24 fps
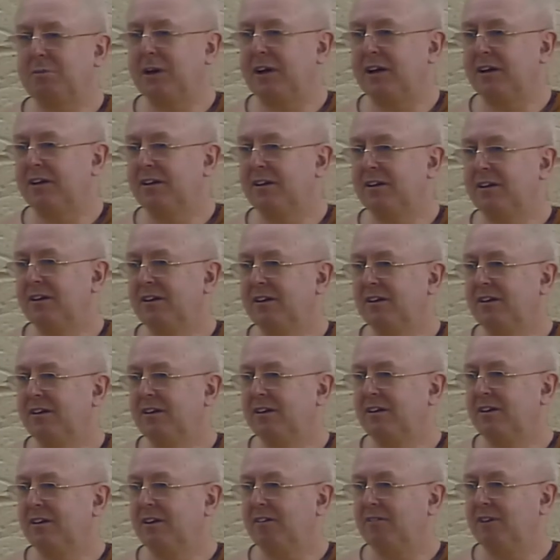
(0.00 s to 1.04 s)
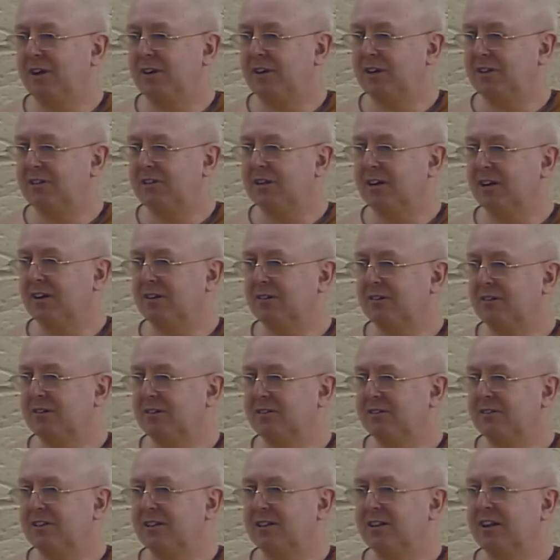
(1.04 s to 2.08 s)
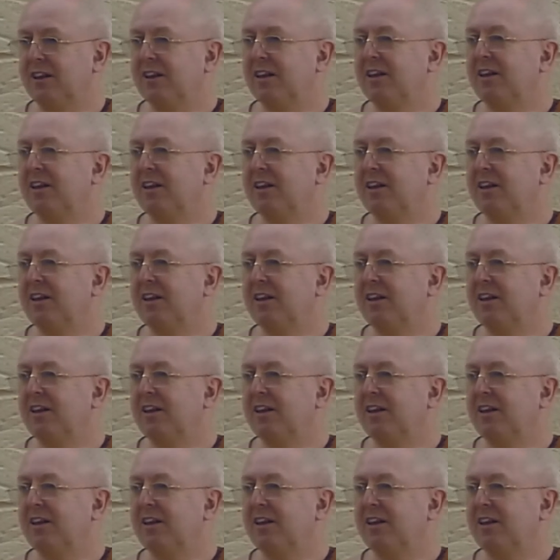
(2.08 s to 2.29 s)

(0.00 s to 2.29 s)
band around each ankle. He said,